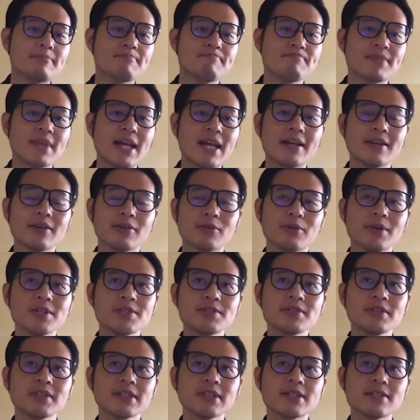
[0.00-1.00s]
And
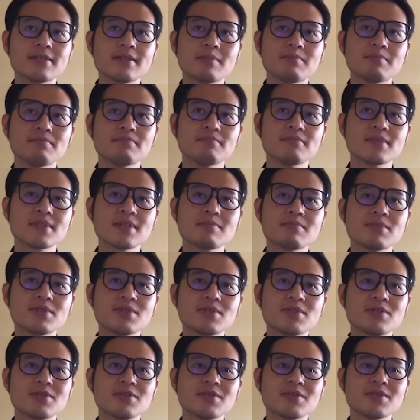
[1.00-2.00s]
originally, some
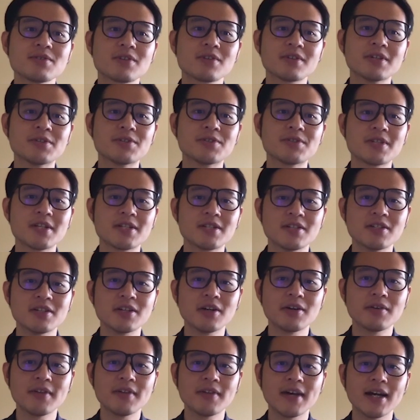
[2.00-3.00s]
students are interested to
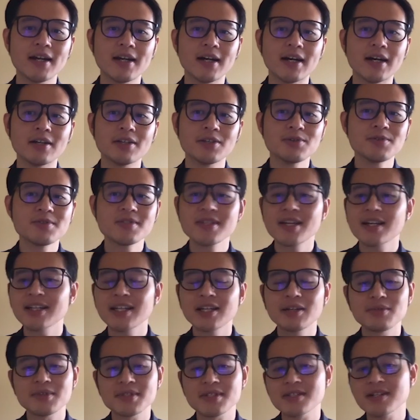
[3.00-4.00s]
know that
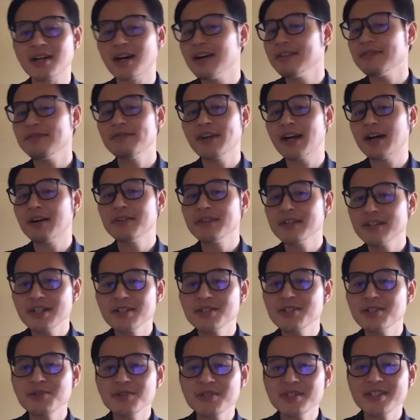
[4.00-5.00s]
UCLA was not founded
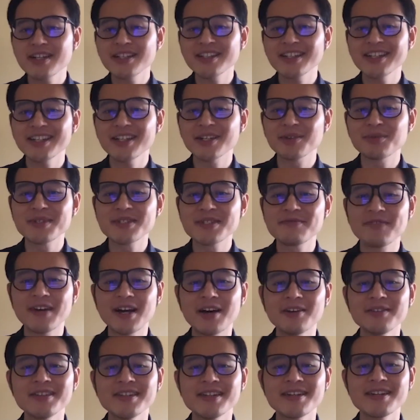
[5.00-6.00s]
as UCLA. It was
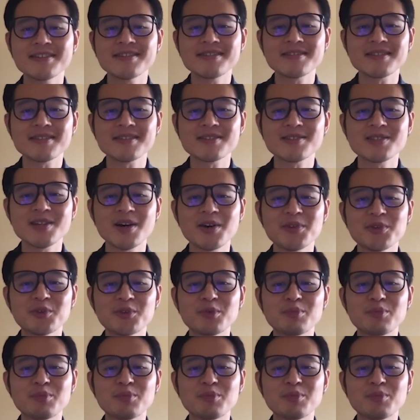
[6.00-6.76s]
founded as the southern